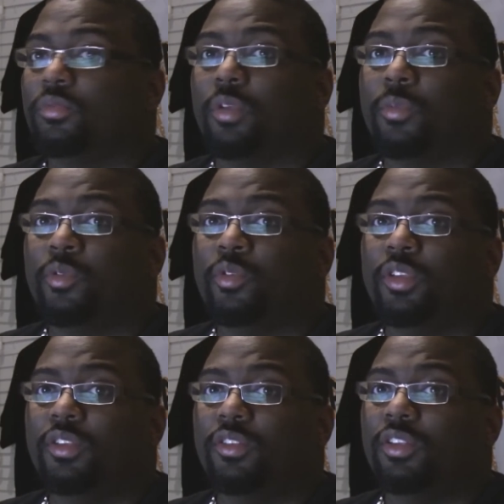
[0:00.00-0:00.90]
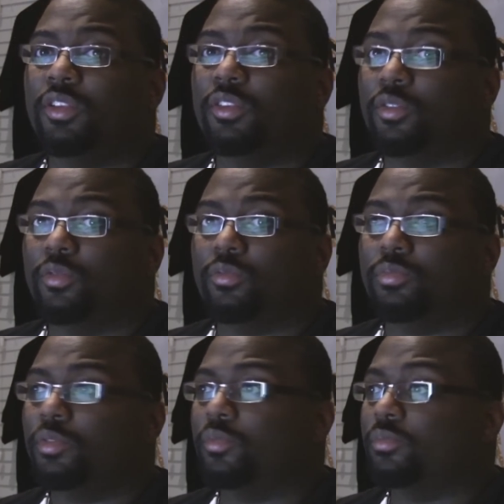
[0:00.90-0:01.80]

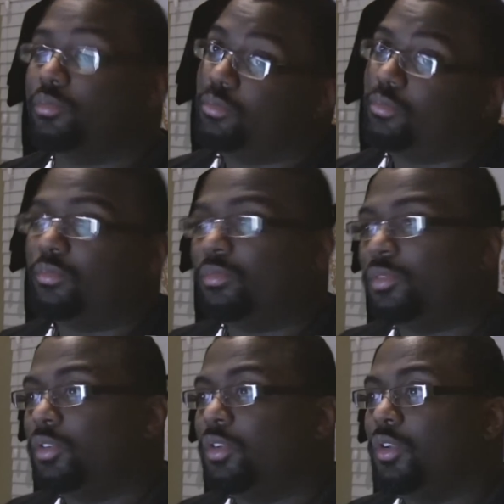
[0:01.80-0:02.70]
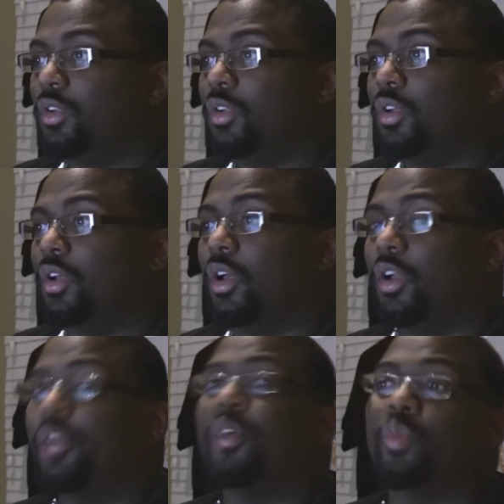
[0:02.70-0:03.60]
WEC, boom.
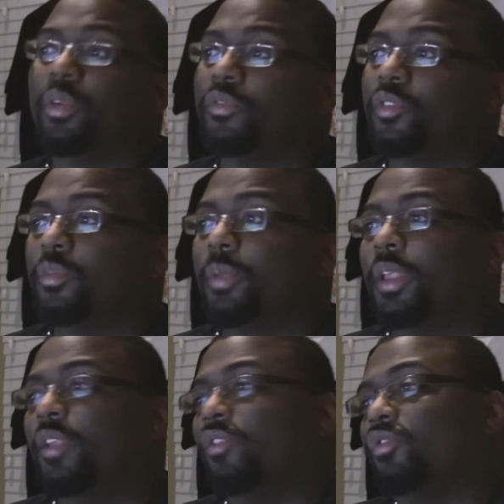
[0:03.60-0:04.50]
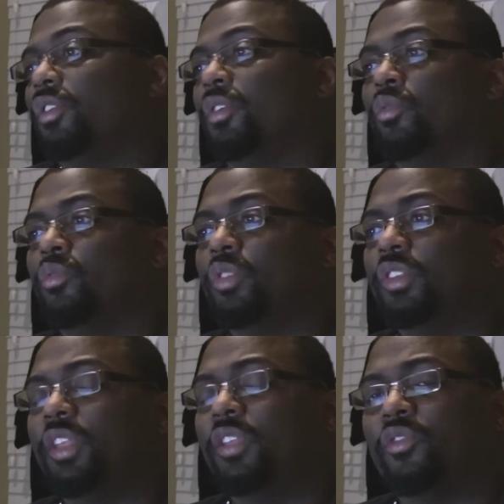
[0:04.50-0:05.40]
Good win for Ben Henderson.
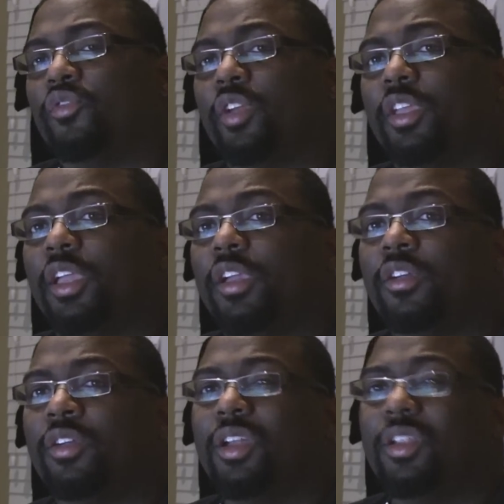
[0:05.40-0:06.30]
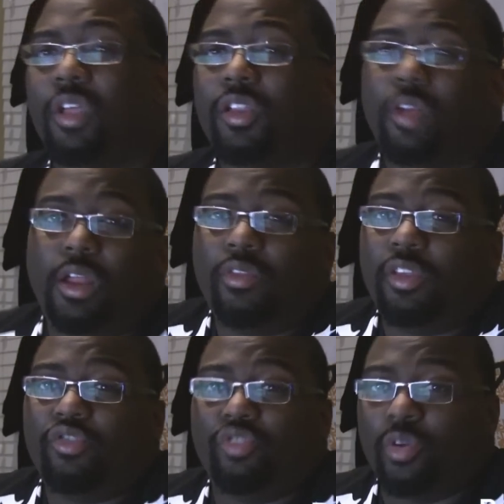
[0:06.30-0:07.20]
What's next for Frankie Edgar? I don't
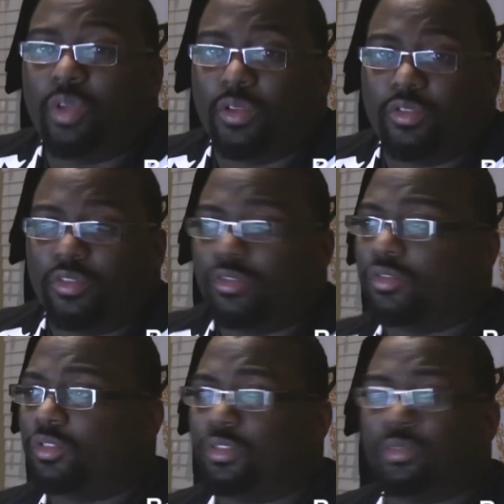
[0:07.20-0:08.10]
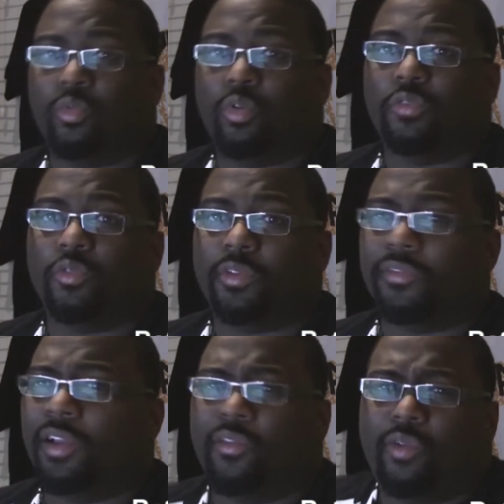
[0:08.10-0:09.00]
think he should go down to
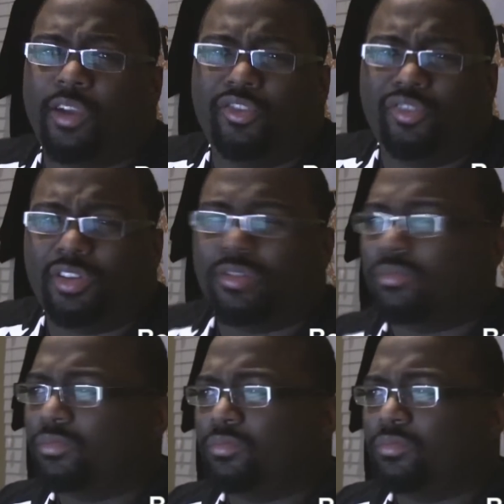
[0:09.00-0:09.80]
145. Why should he?